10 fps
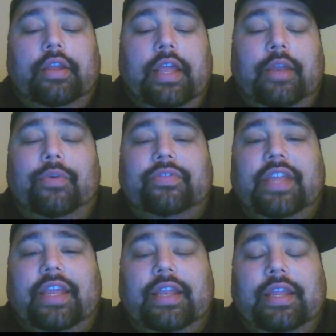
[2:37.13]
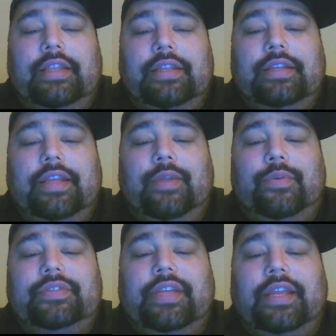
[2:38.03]
Yellow Wolf's kicking
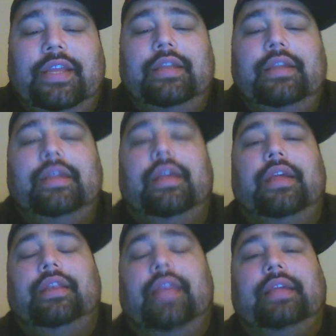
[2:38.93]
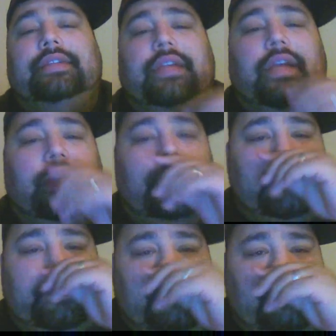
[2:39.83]
in. Nice,
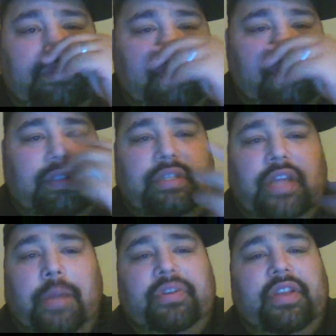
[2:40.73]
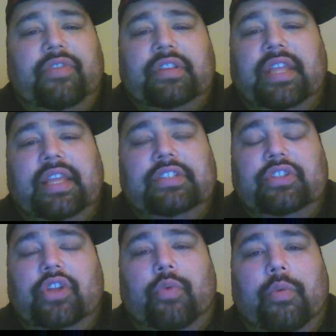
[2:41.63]
couple different things.
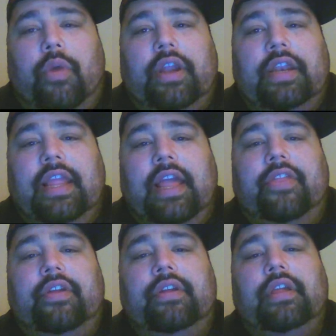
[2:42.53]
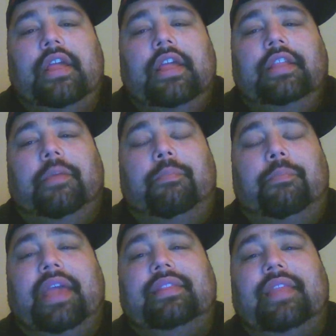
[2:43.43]
You know, we working together. The
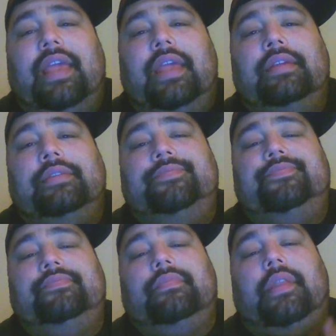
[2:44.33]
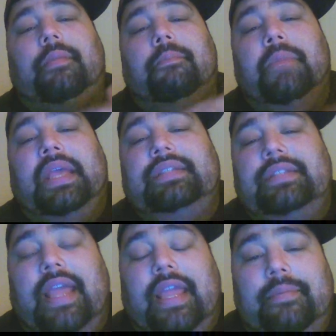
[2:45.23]
big thing,
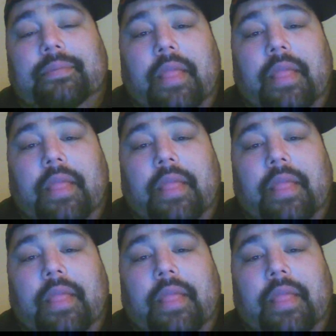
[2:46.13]
Mixtape.